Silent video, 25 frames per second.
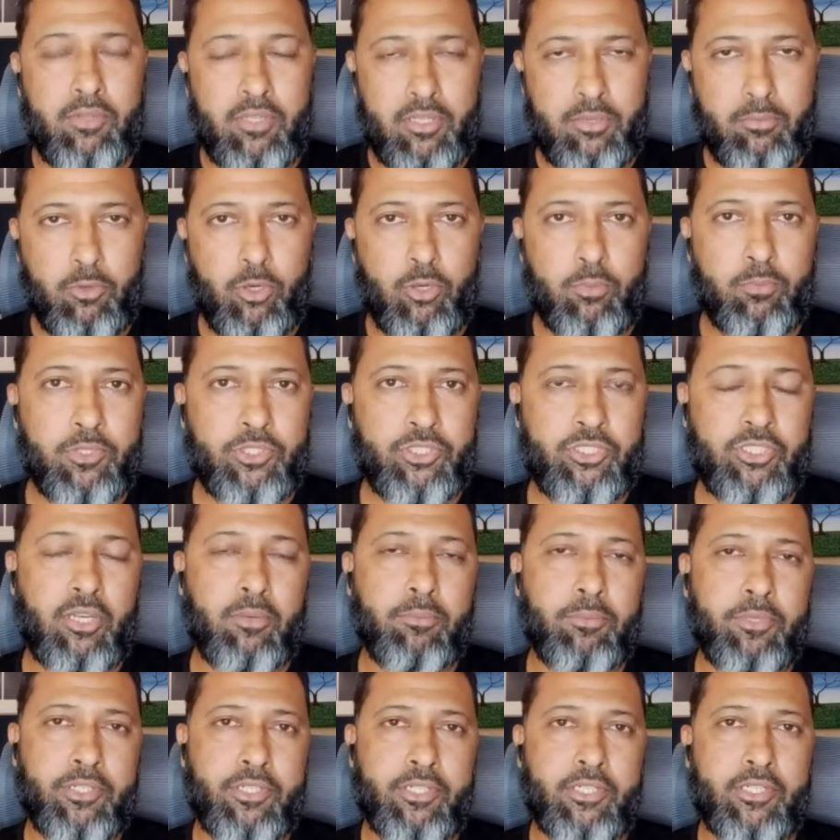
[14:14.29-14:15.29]
Uh, Mohammad
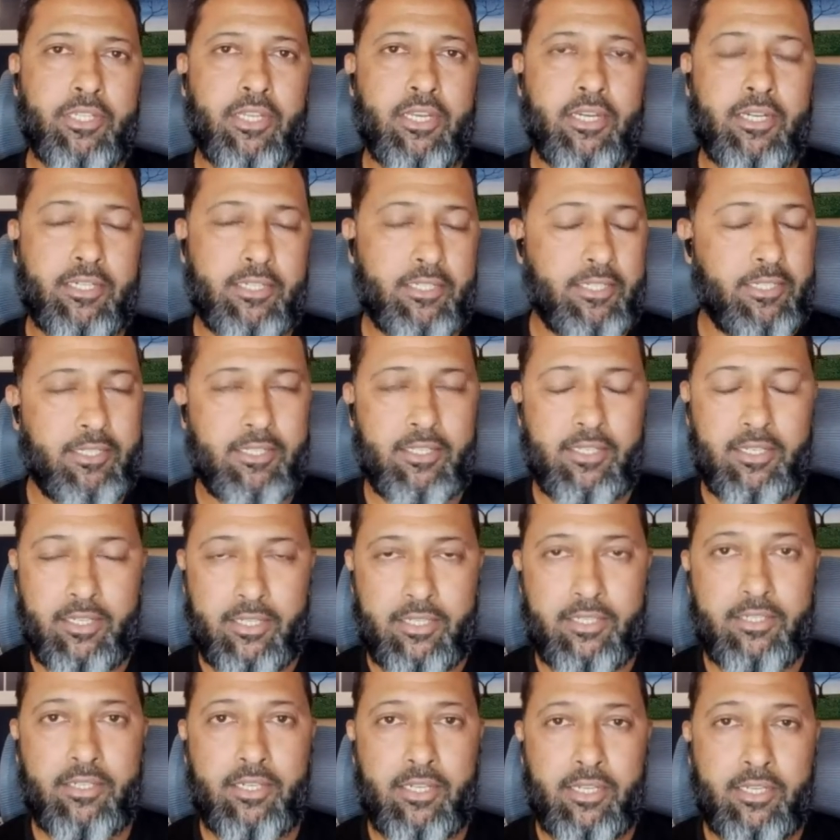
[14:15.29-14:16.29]
Shami did that, uh,
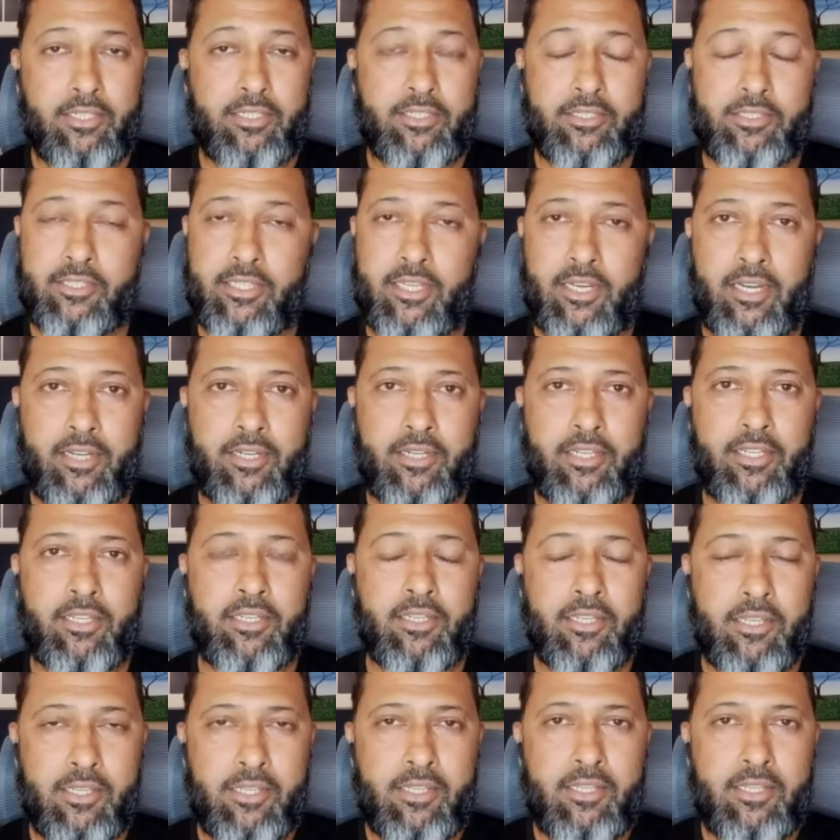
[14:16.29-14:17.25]
and and it's a handy,